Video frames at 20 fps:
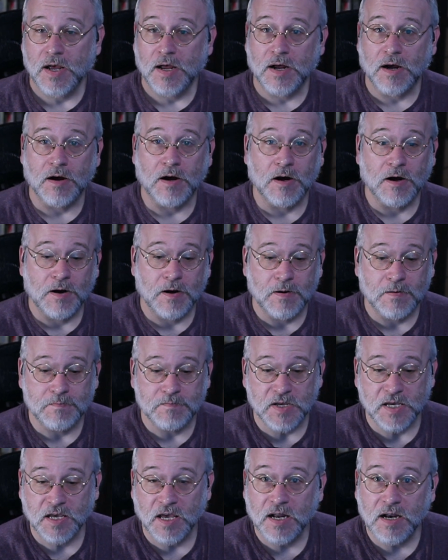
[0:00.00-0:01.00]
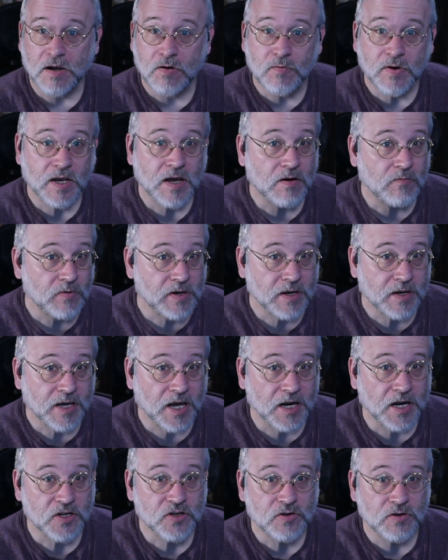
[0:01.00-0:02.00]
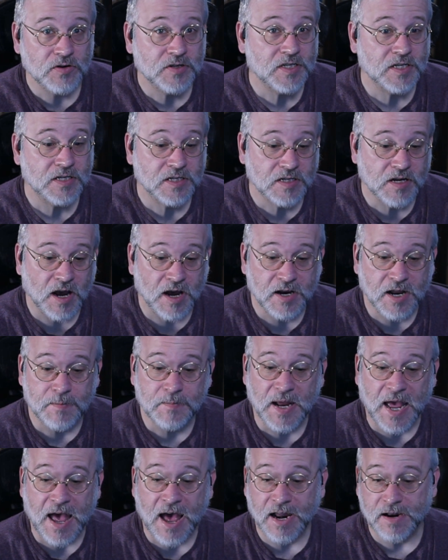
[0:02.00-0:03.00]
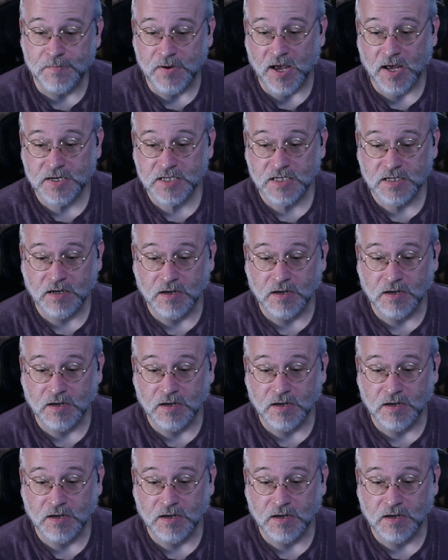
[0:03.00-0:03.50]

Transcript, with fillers: Um, beginning, we get, we get introduced to this guy named Adamat.